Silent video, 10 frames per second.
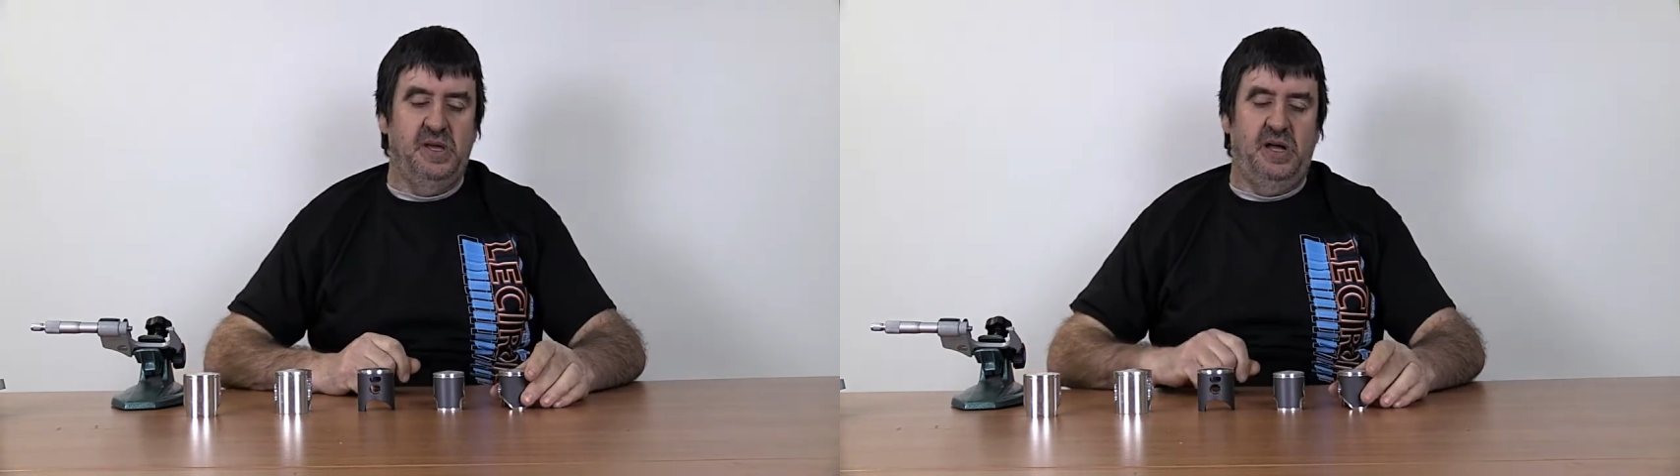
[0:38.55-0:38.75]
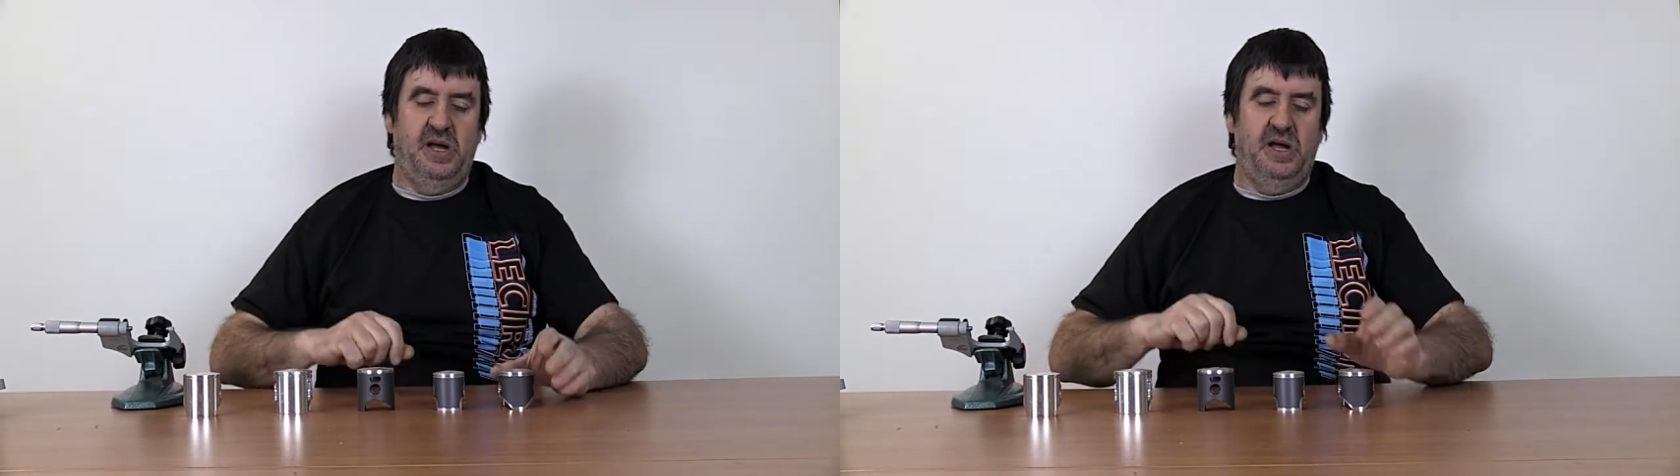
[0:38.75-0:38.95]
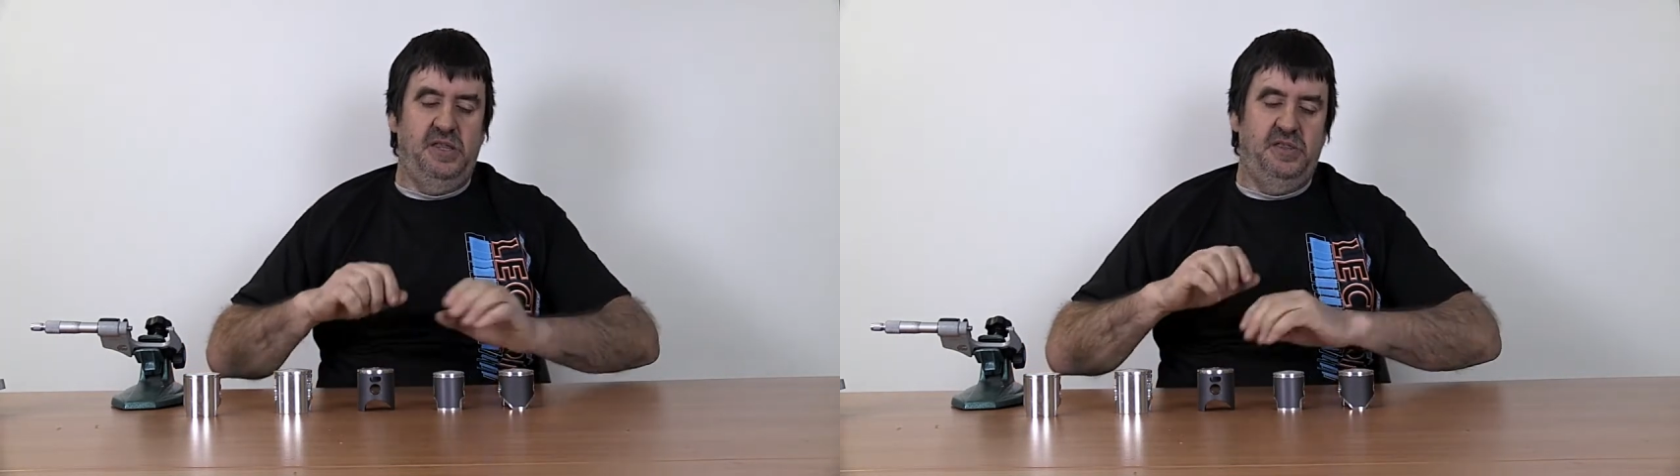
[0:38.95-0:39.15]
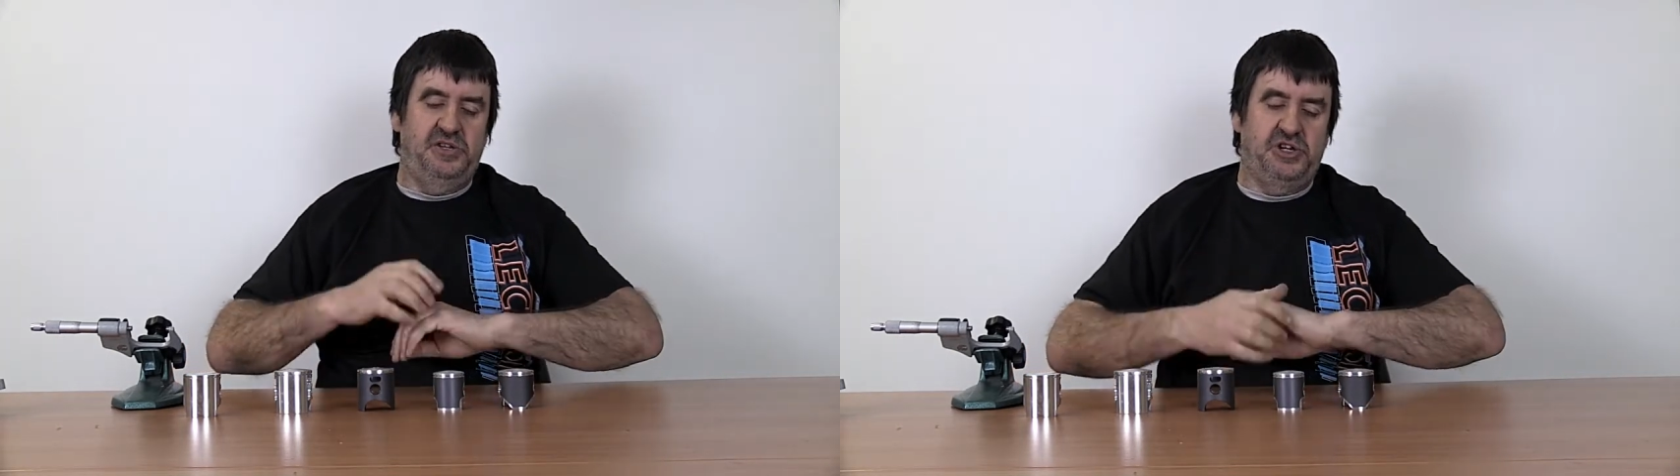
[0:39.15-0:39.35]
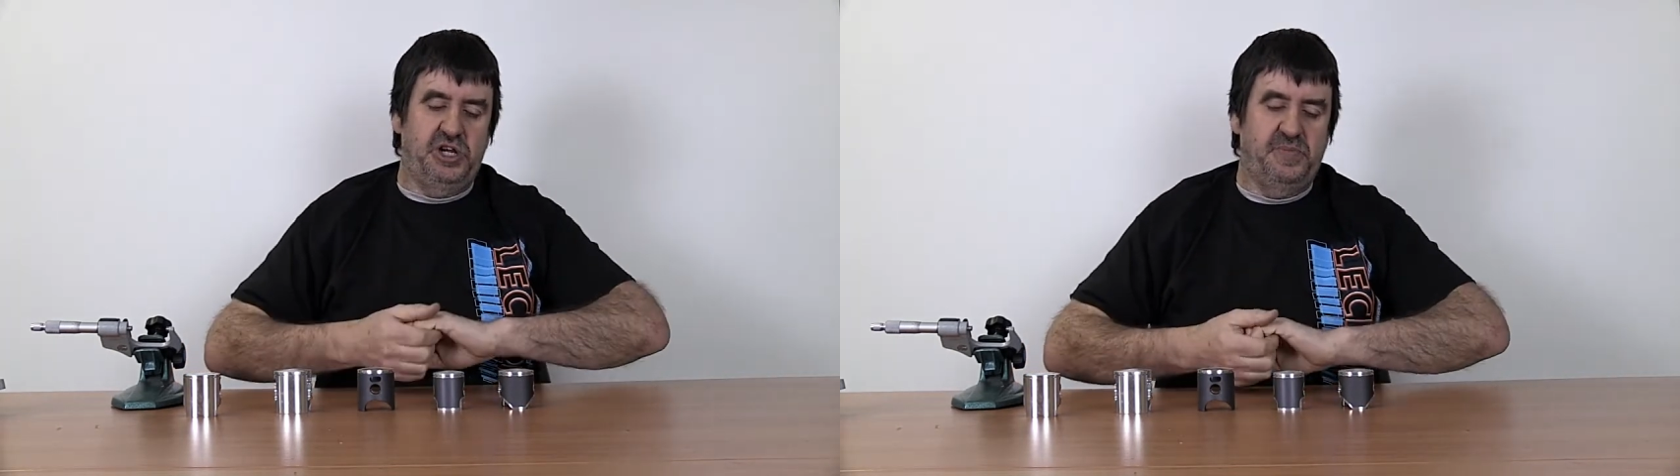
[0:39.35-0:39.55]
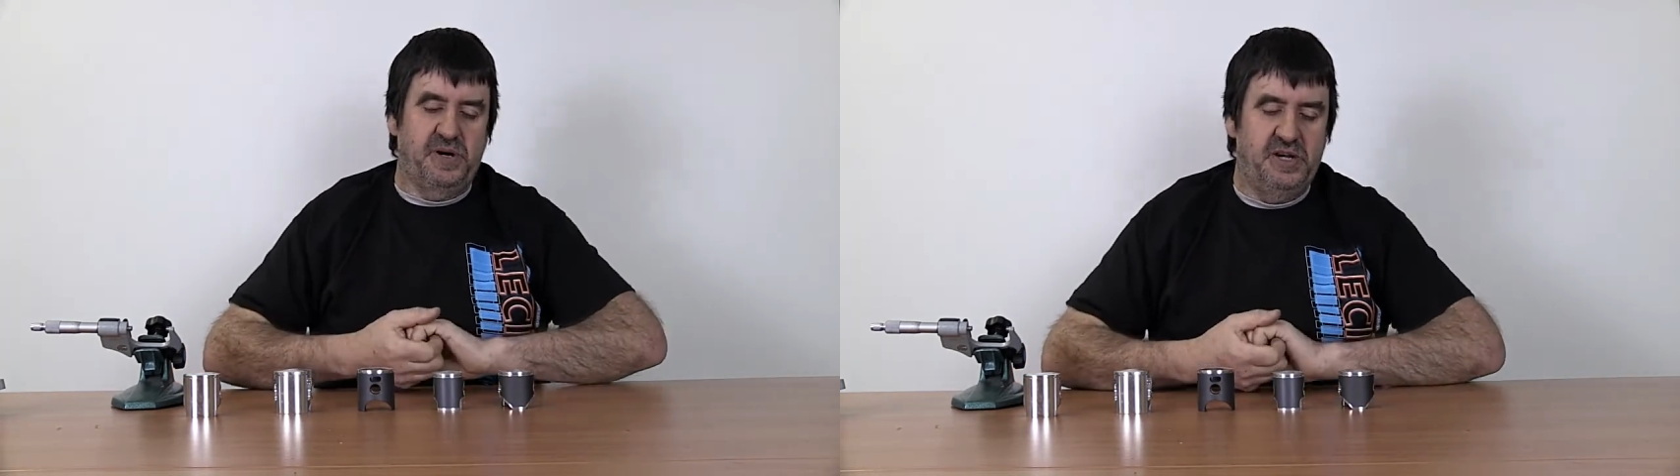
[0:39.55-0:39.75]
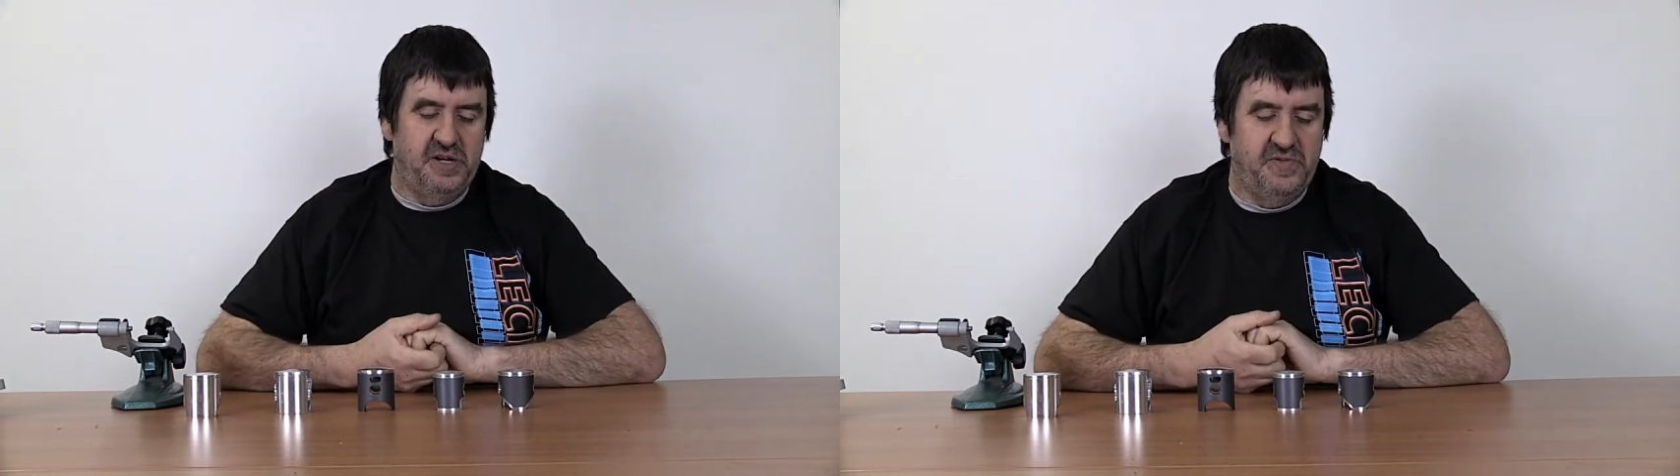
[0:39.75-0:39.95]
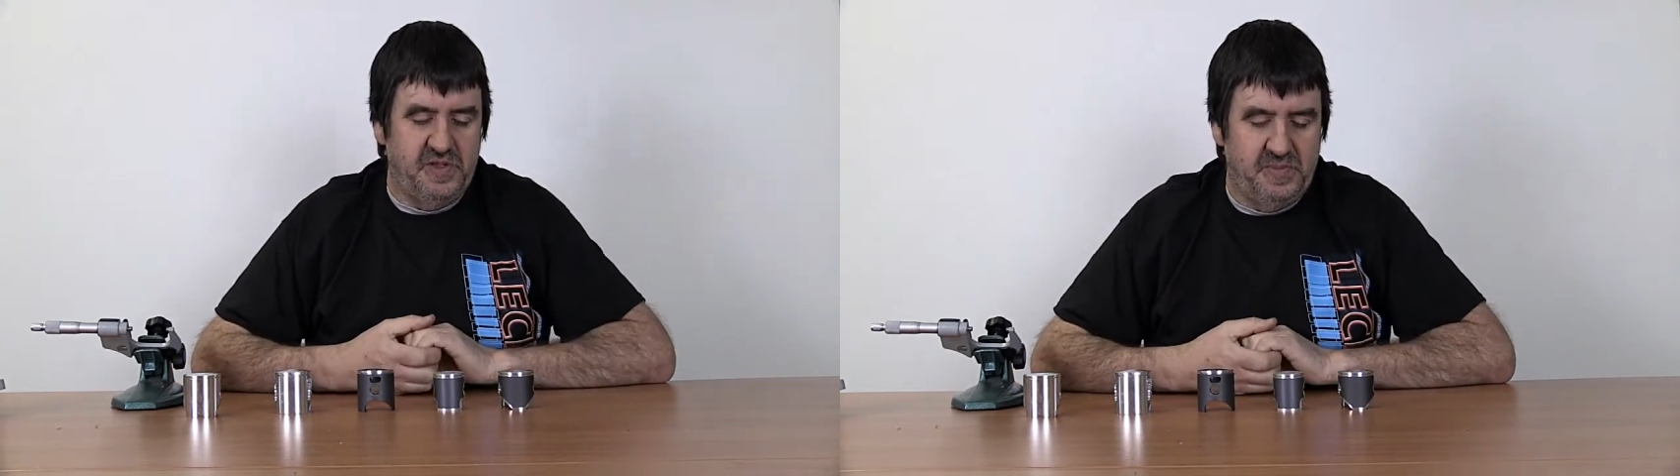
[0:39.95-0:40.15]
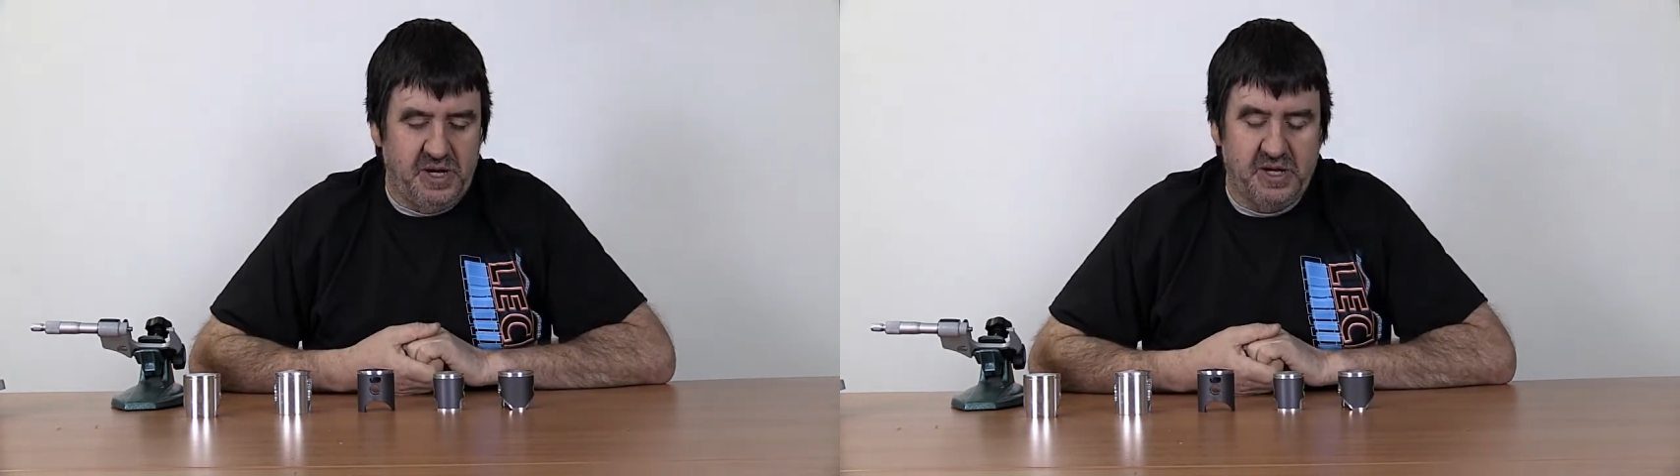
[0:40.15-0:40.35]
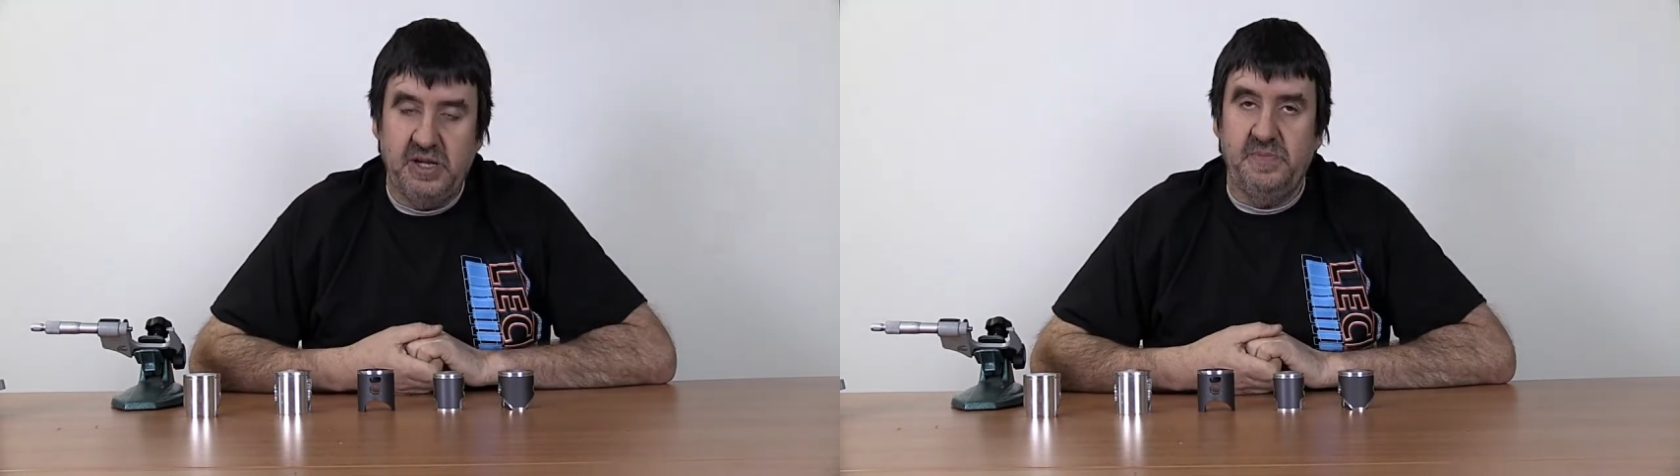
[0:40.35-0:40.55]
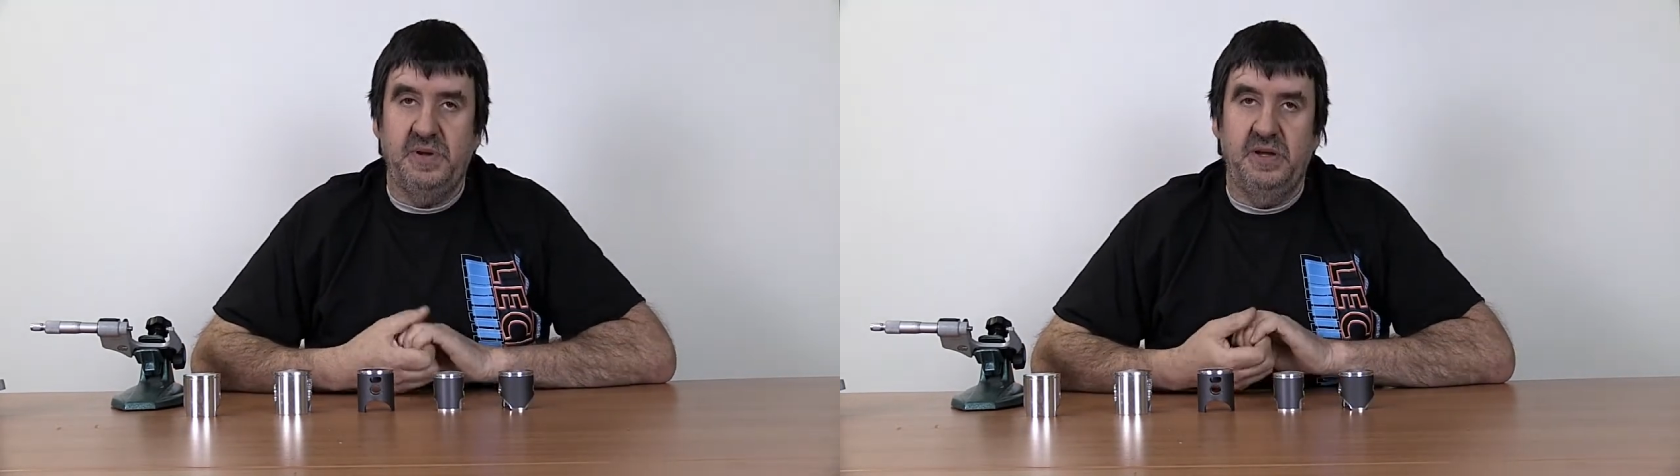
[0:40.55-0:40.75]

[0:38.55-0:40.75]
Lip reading: the cheaper end of the market,